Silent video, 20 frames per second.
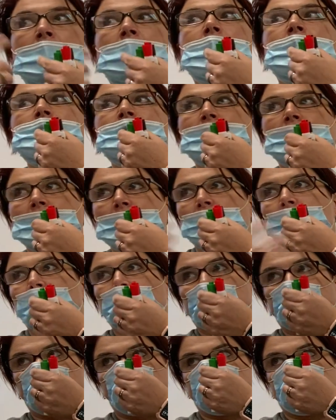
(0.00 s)
And then you'd
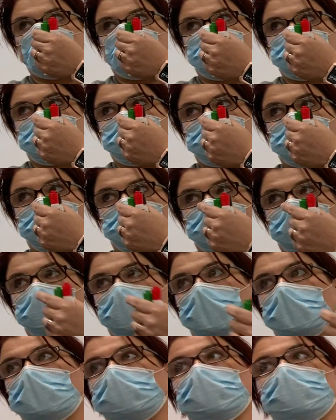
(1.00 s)
give this,
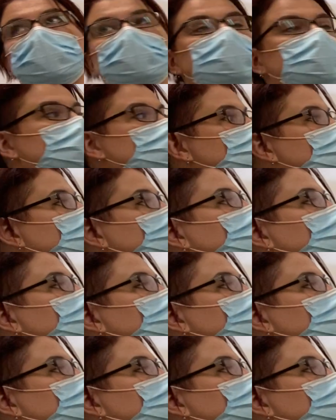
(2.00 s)
right? And this is going to be